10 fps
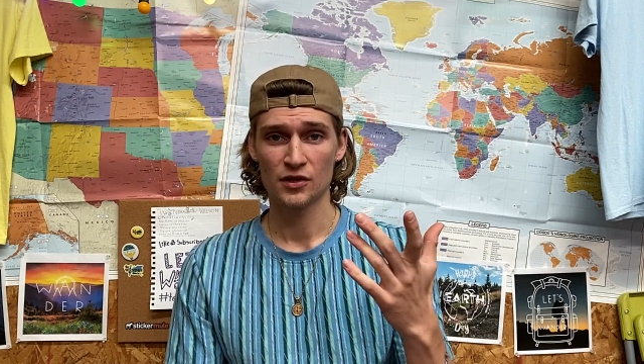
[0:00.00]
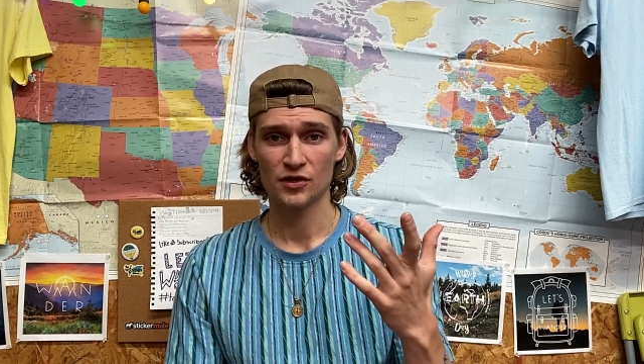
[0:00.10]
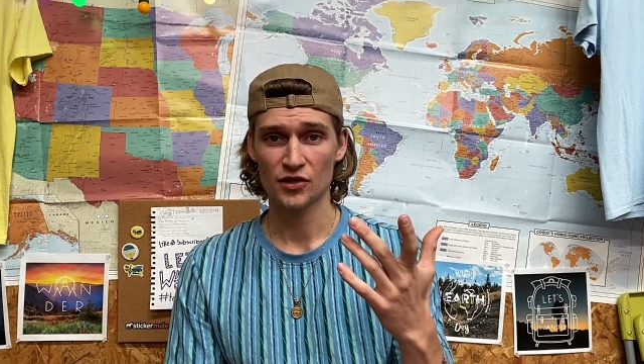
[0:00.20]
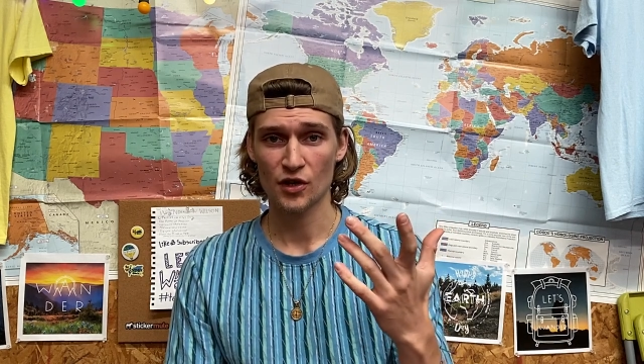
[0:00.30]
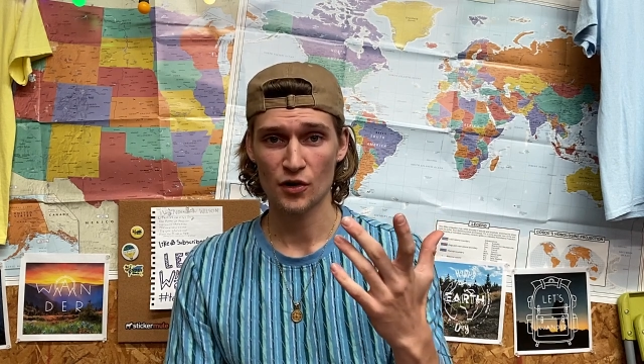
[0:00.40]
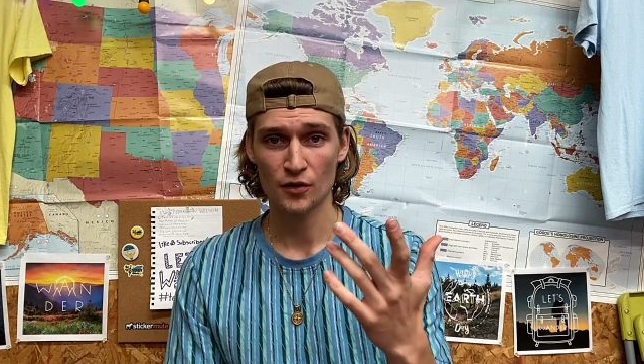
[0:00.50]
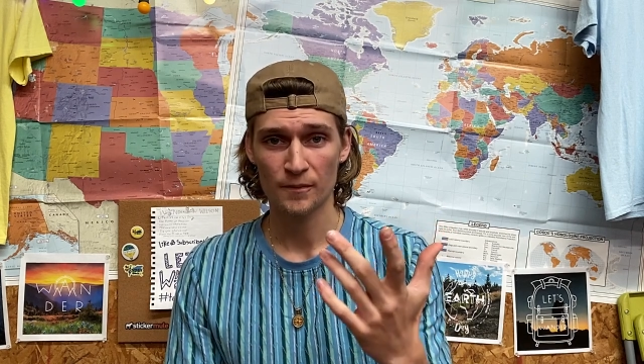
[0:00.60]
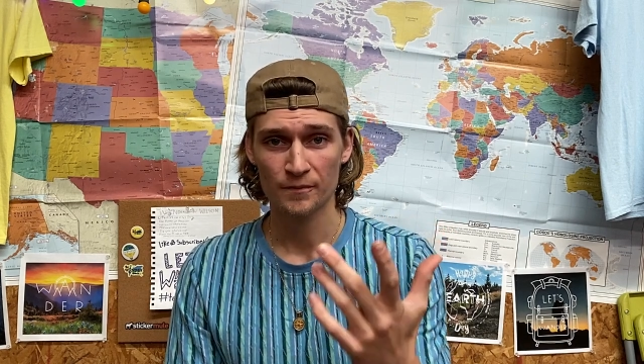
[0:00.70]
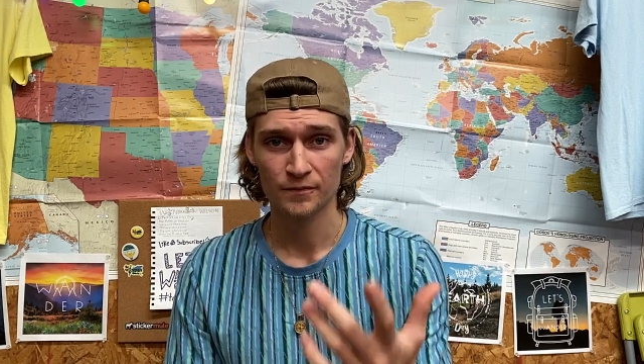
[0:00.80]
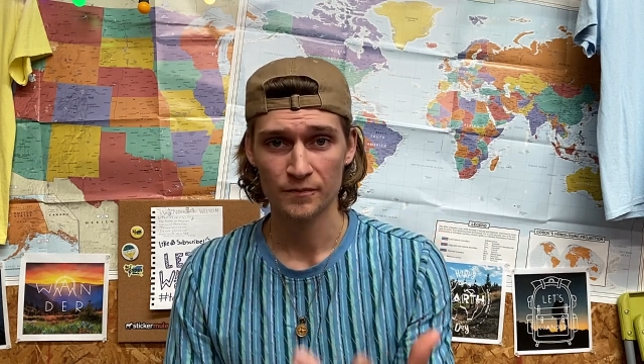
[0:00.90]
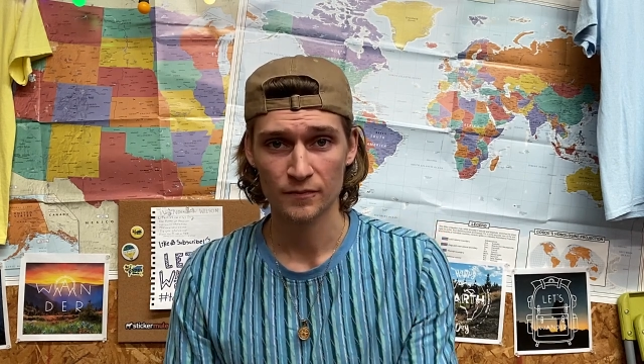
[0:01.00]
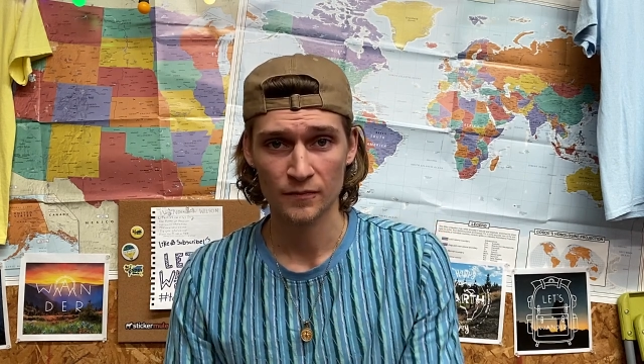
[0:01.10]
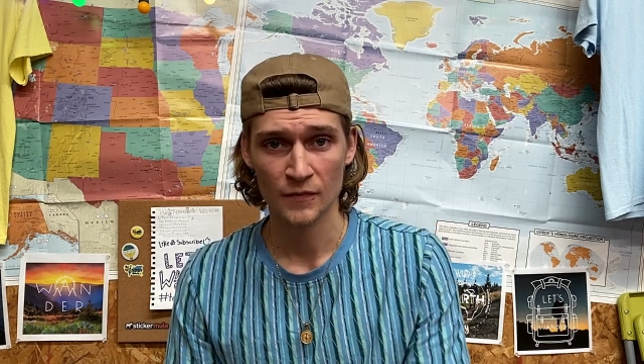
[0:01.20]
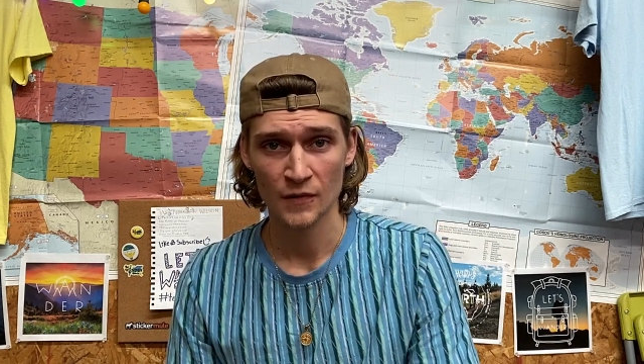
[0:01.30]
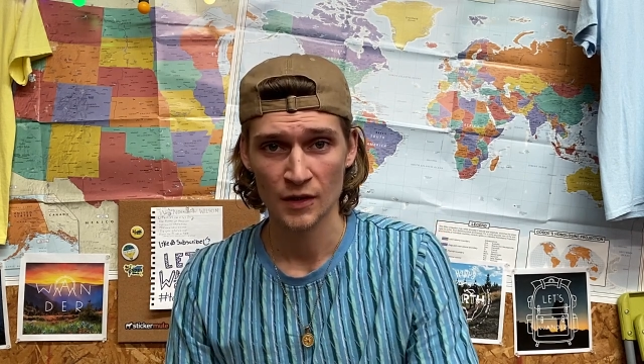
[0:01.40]
So,
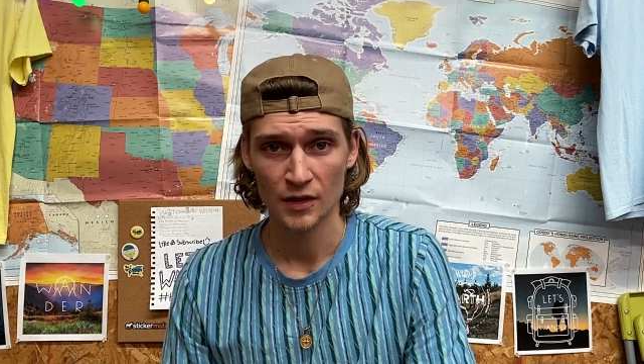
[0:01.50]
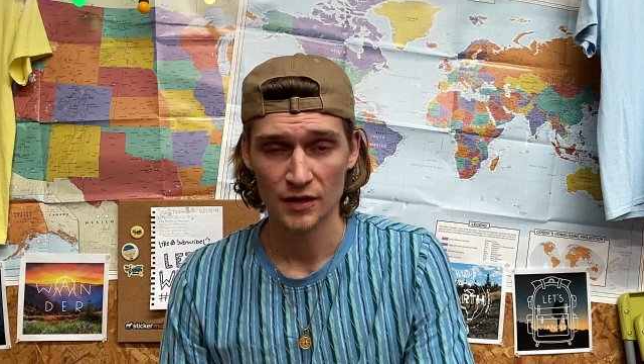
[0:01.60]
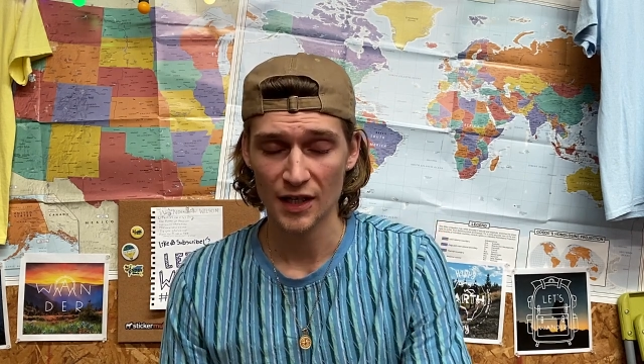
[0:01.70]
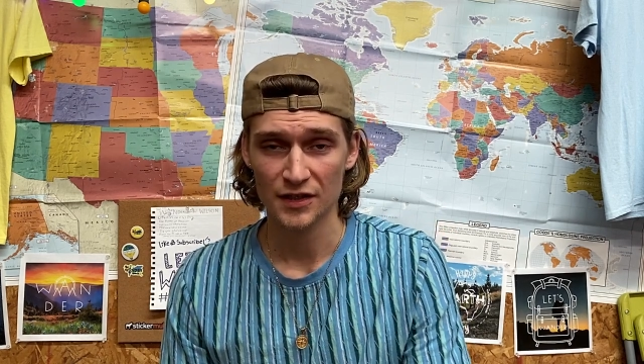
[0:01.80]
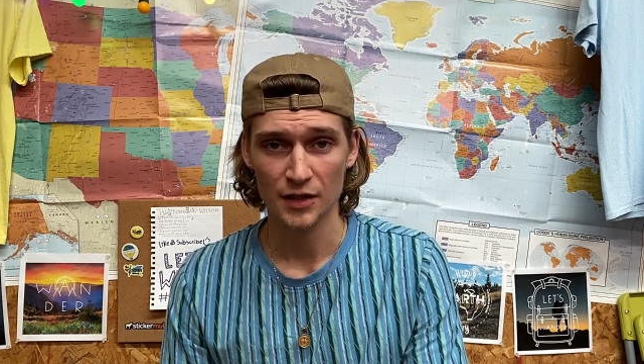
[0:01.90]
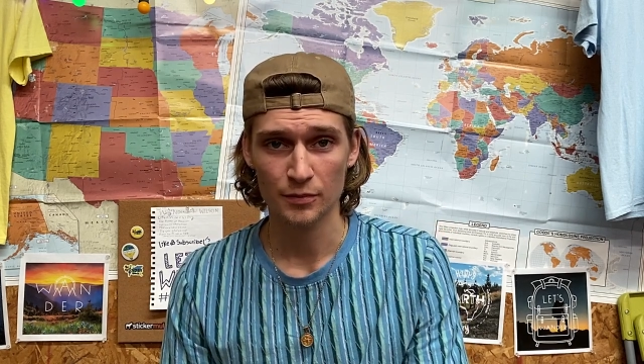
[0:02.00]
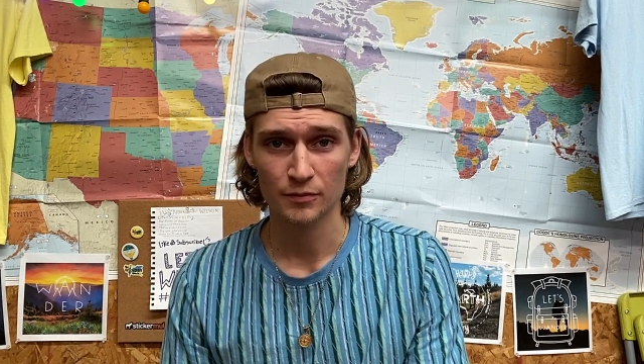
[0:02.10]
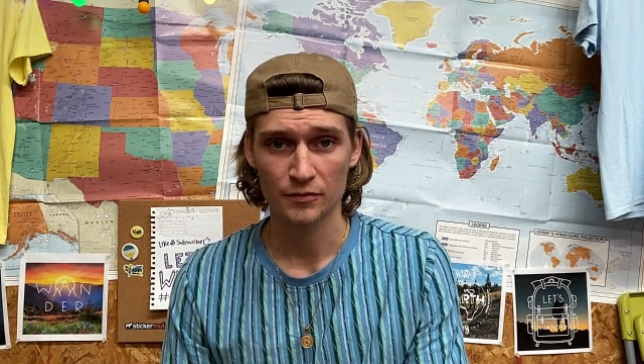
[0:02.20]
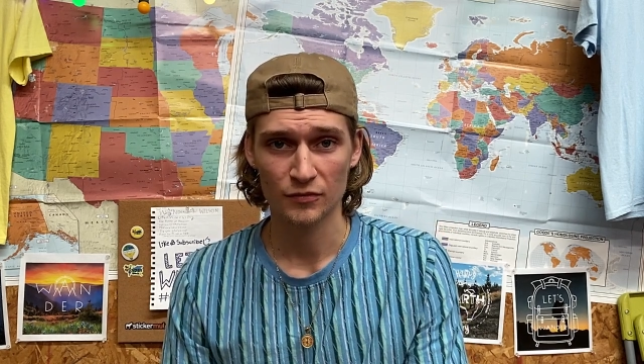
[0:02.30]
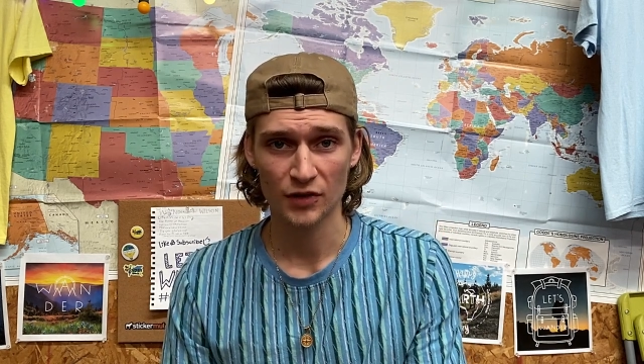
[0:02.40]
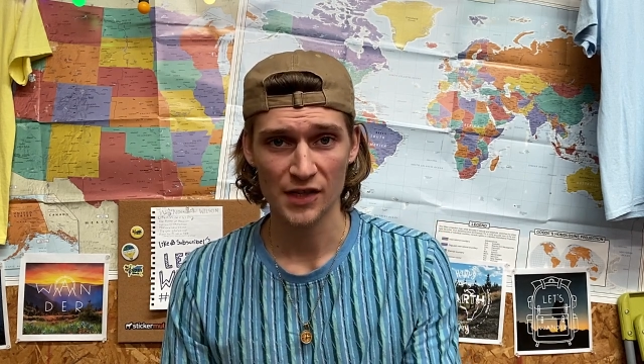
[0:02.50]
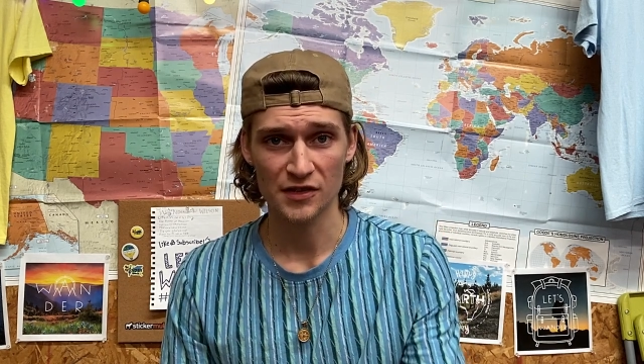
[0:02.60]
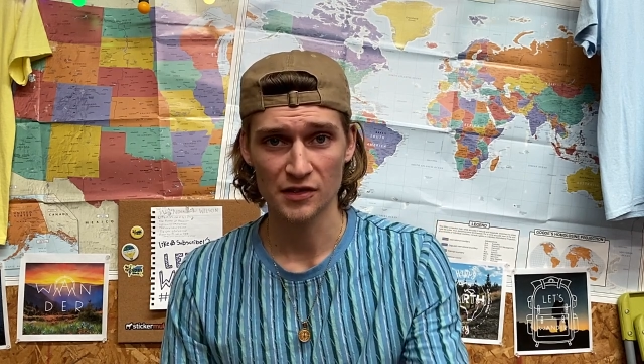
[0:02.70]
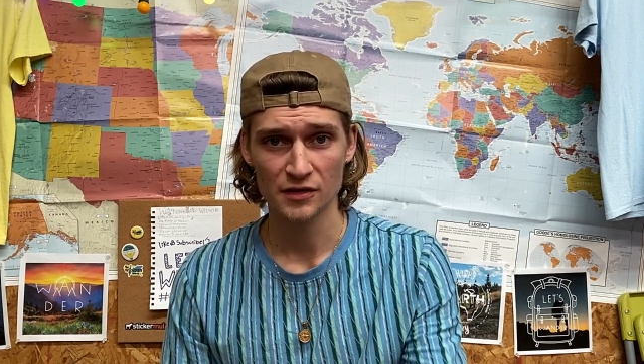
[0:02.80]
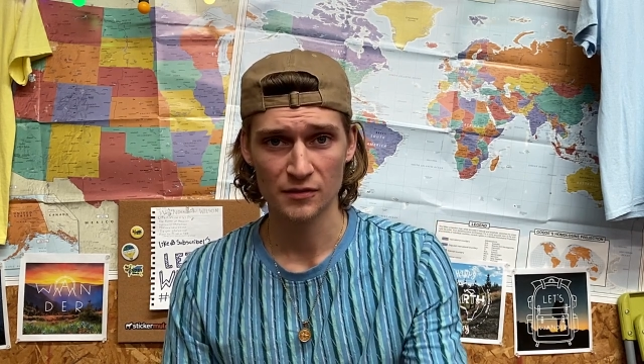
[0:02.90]
not tip,
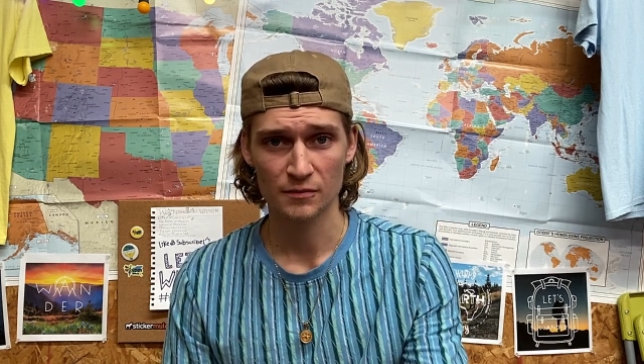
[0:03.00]
lesson,